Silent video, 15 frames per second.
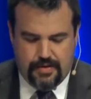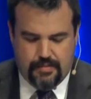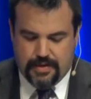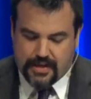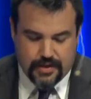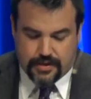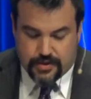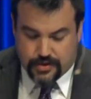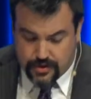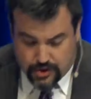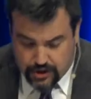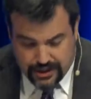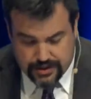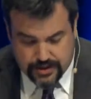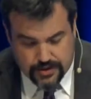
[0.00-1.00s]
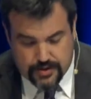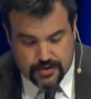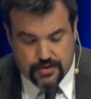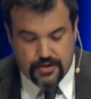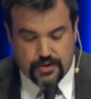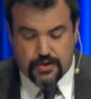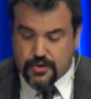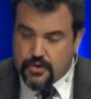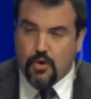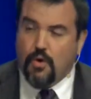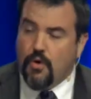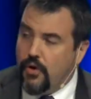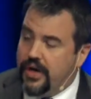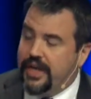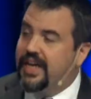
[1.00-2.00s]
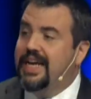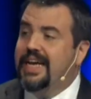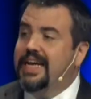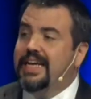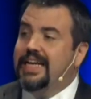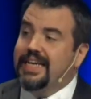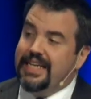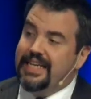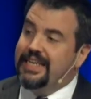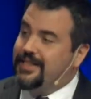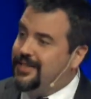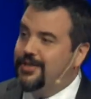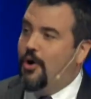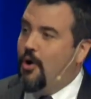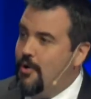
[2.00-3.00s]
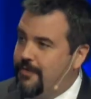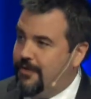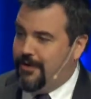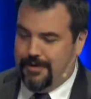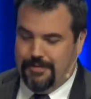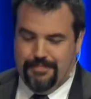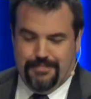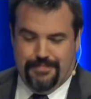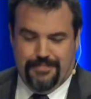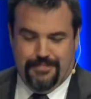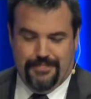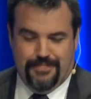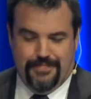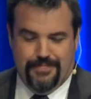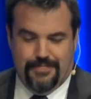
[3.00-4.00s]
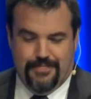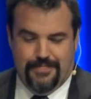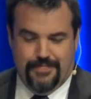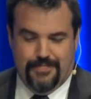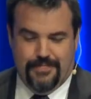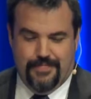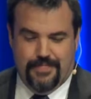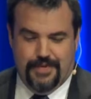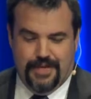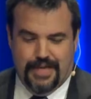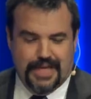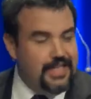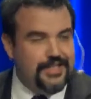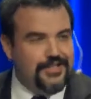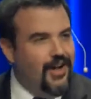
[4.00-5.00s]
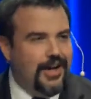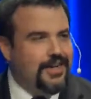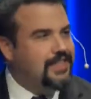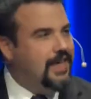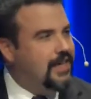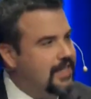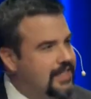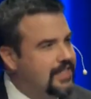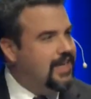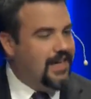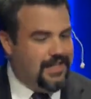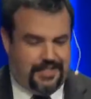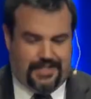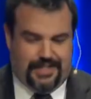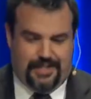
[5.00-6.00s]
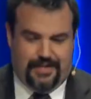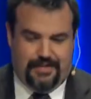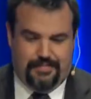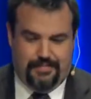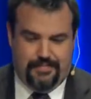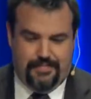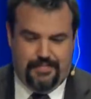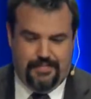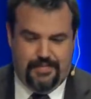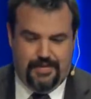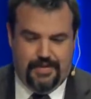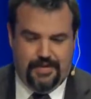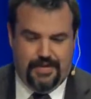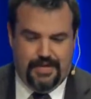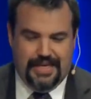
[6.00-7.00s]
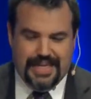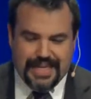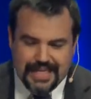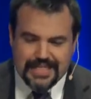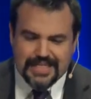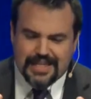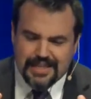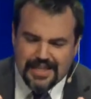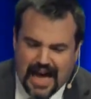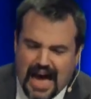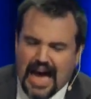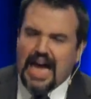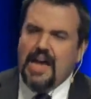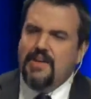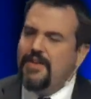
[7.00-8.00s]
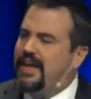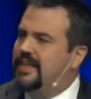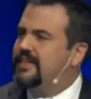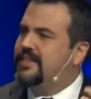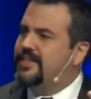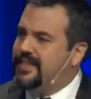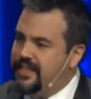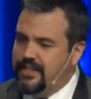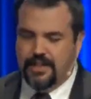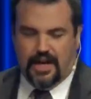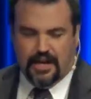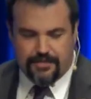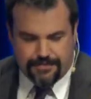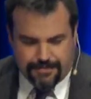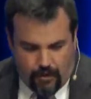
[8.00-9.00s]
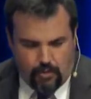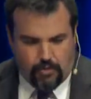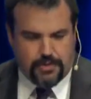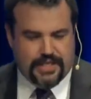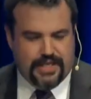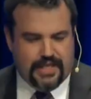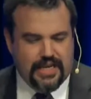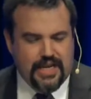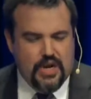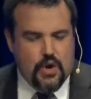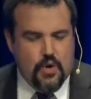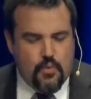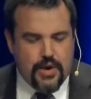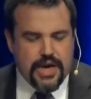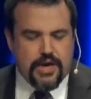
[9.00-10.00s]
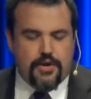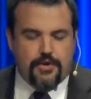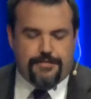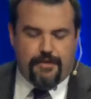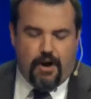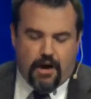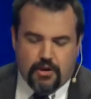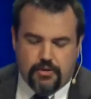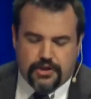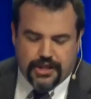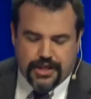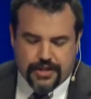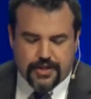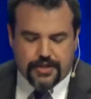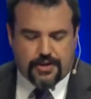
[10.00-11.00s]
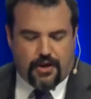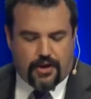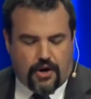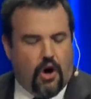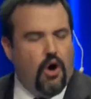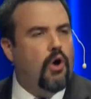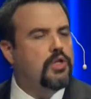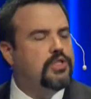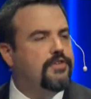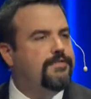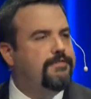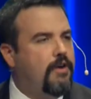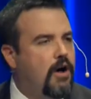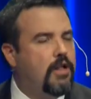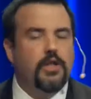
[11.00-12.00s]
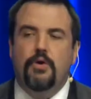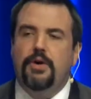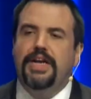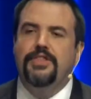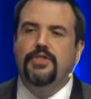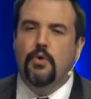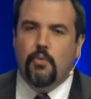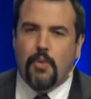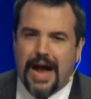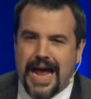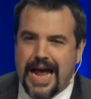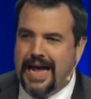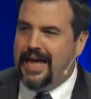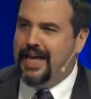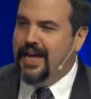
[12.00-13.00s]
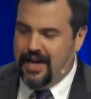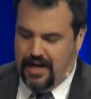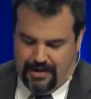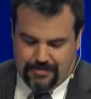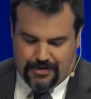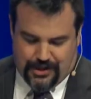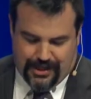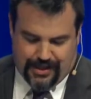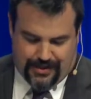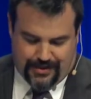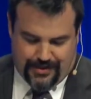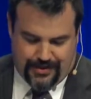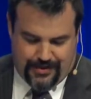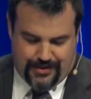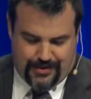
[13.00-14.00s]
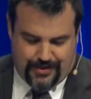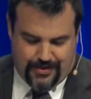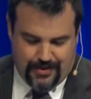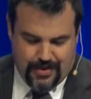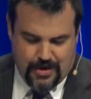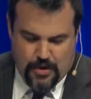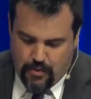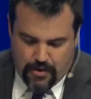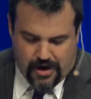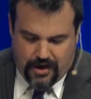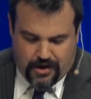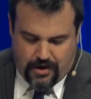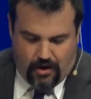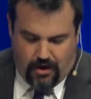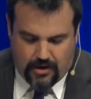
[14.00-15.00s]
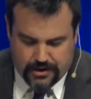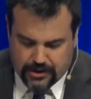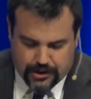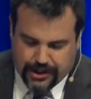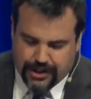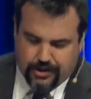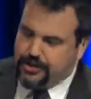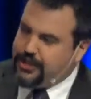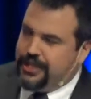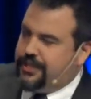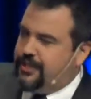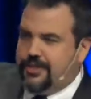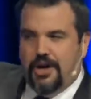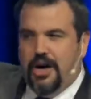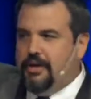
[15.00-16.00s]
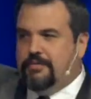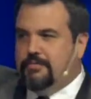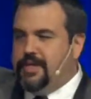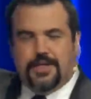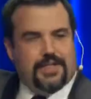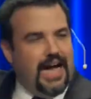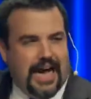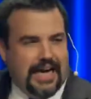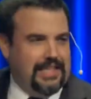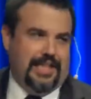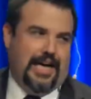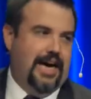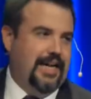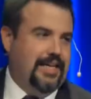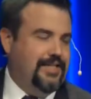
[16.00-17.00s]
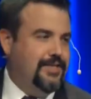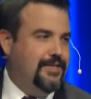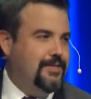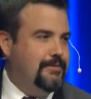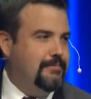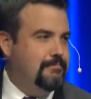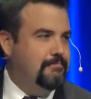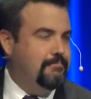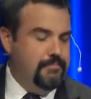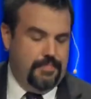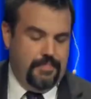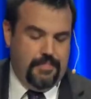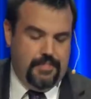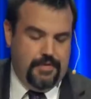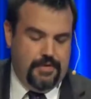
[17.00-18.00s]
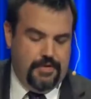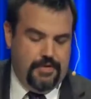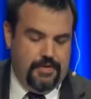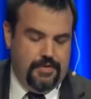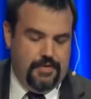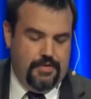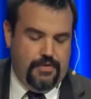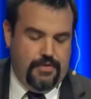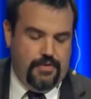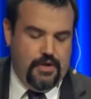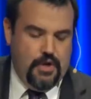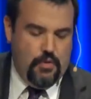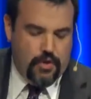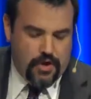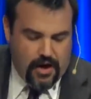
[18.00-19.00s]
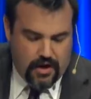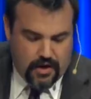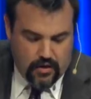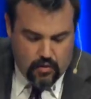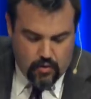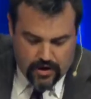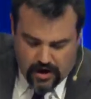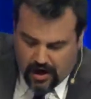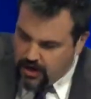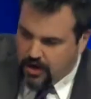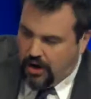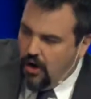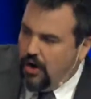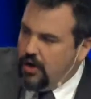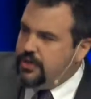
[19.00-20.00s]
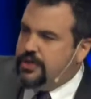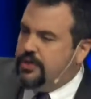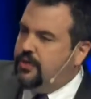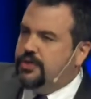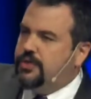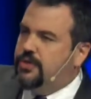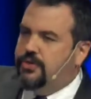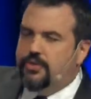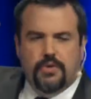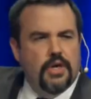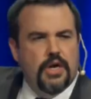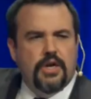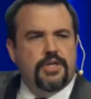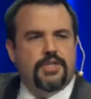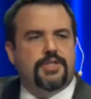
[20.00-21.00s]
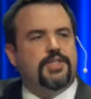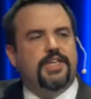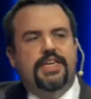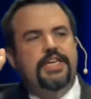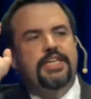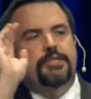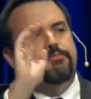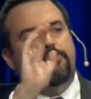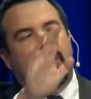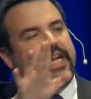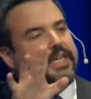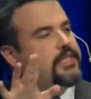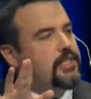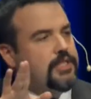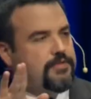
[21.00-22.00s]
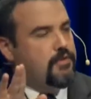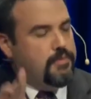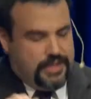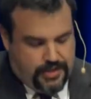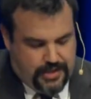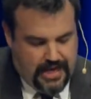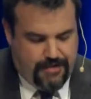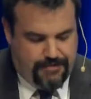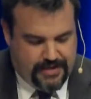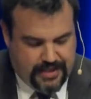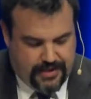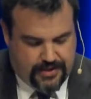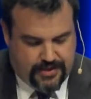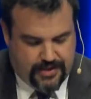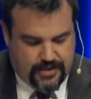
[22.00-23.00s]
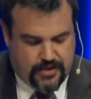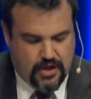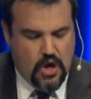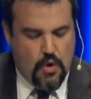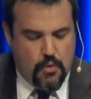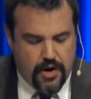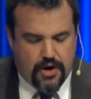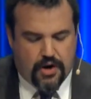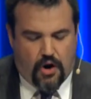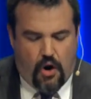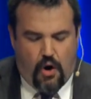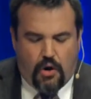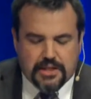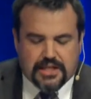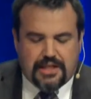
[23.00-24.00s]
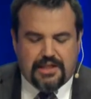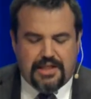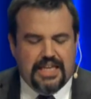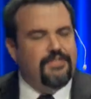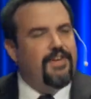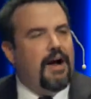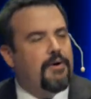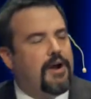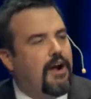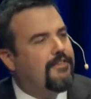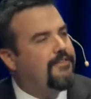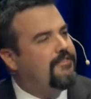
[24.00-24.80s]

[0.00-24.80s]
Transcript: Because Jesus' story isn't over. It's not done and dusted. It is alive and still unfolding. We who follow Jesus are called to follow in the way of Jesus. We're not called to cheer Jesus on from the sidelines. We're not called to sing his praises from a safe distance. We're called to live out our